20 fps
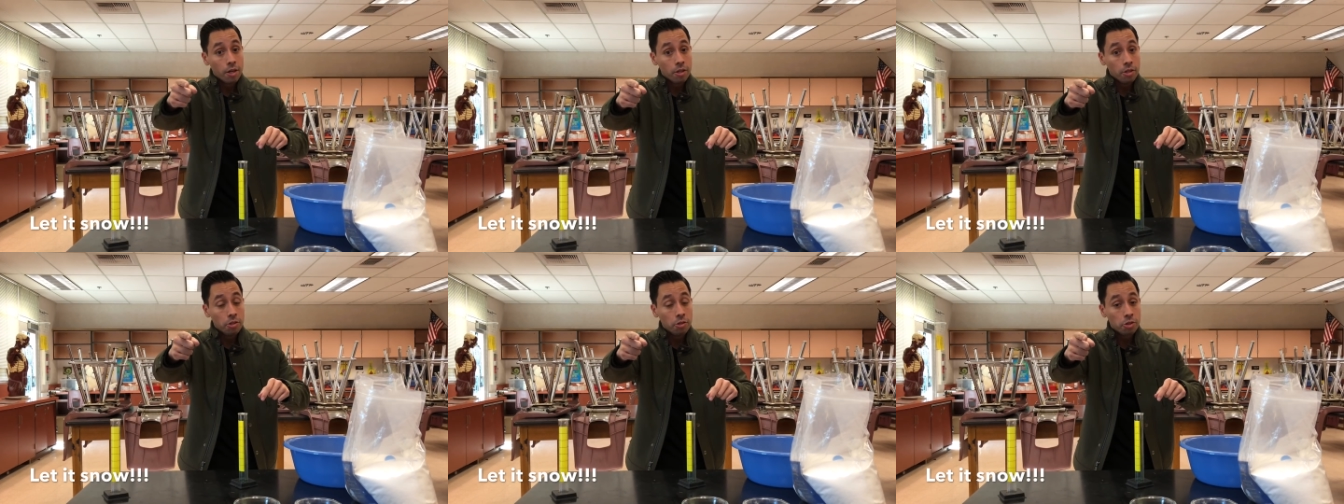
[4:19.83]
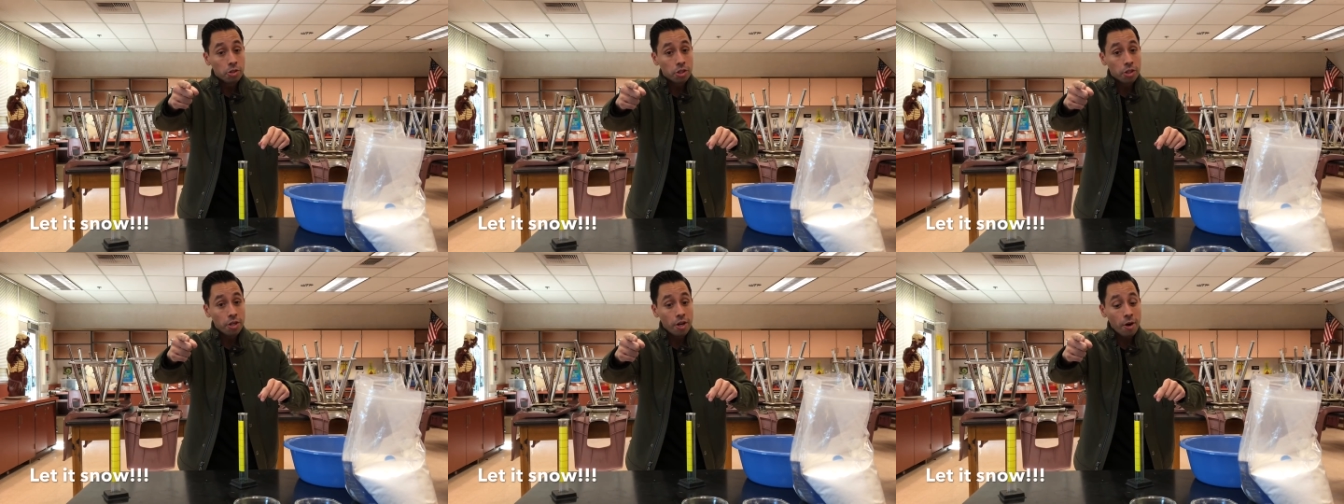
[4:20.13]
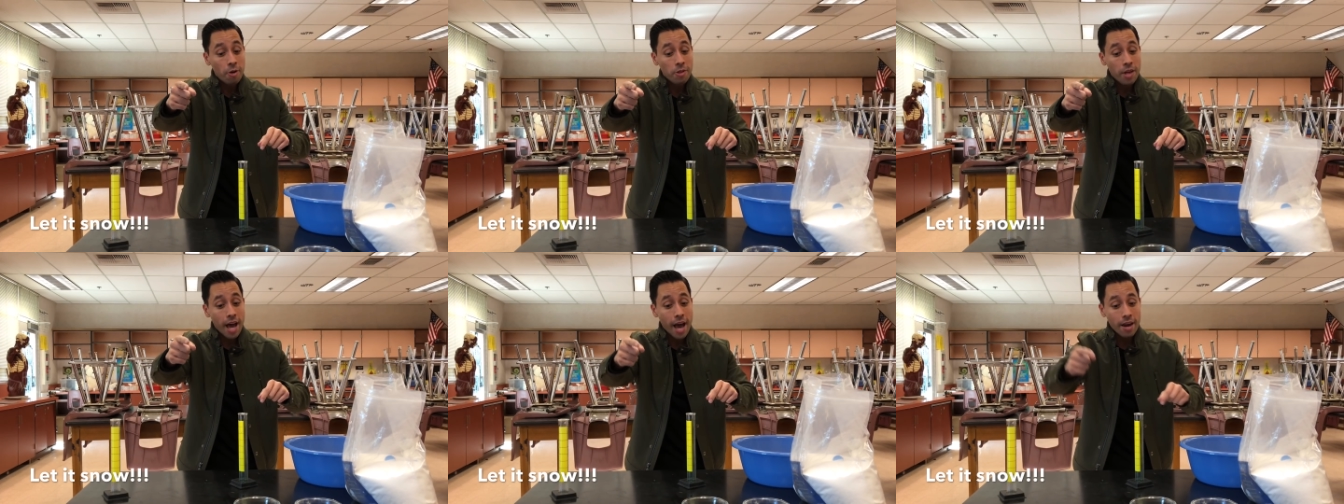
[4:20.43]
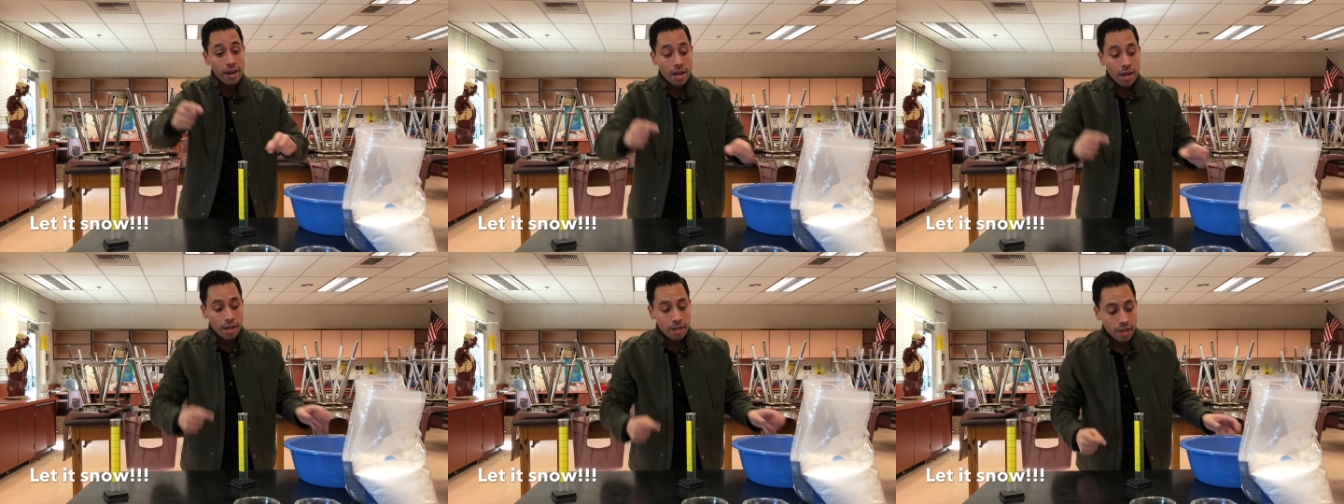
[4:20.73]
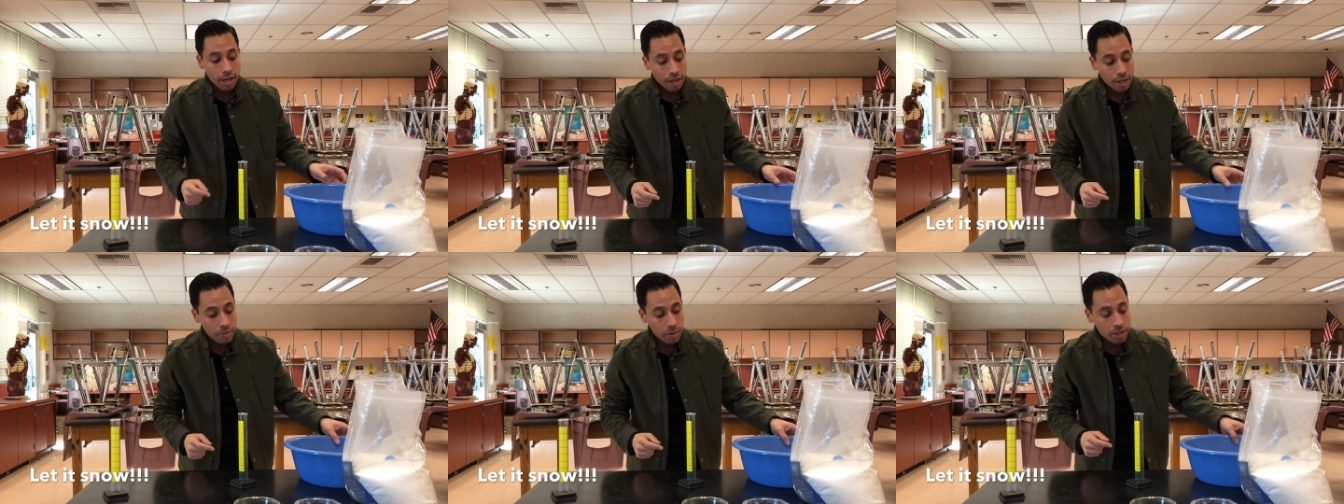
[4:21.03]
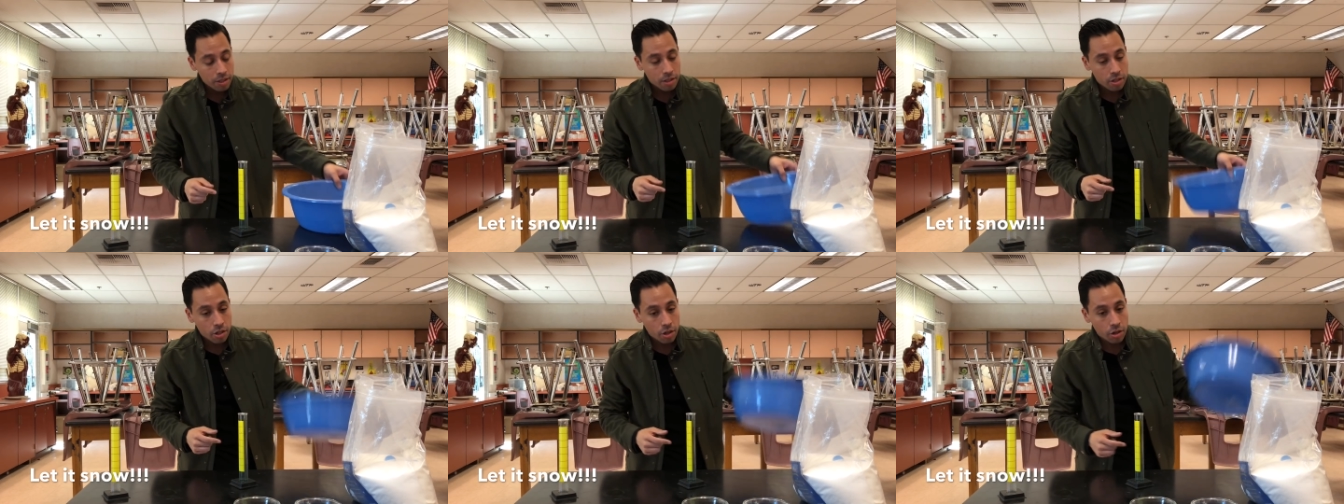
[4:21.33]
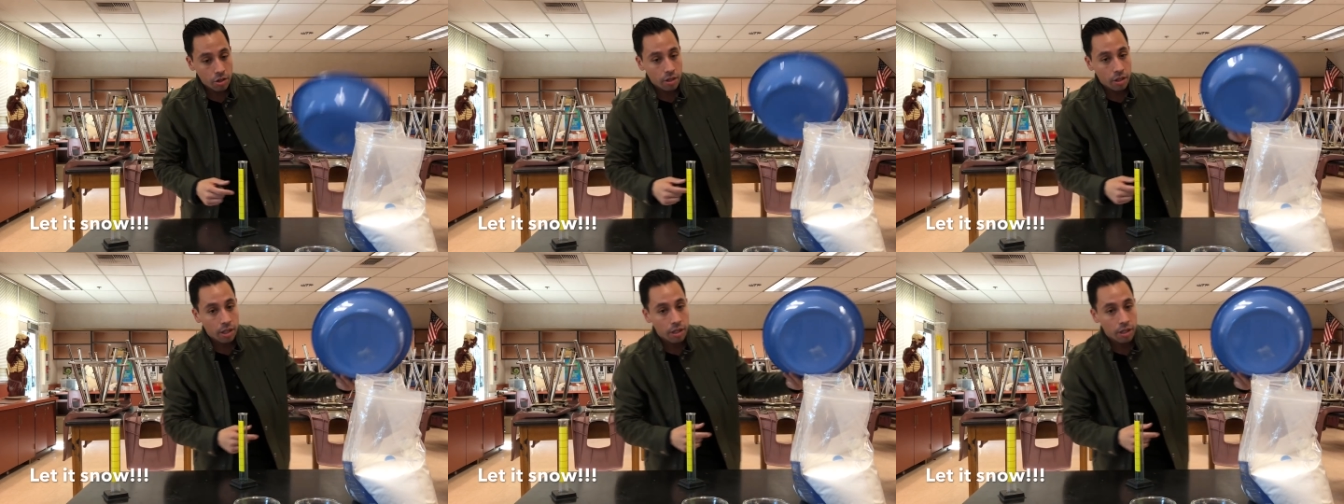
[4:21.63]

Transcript: You should know that. Now let me show you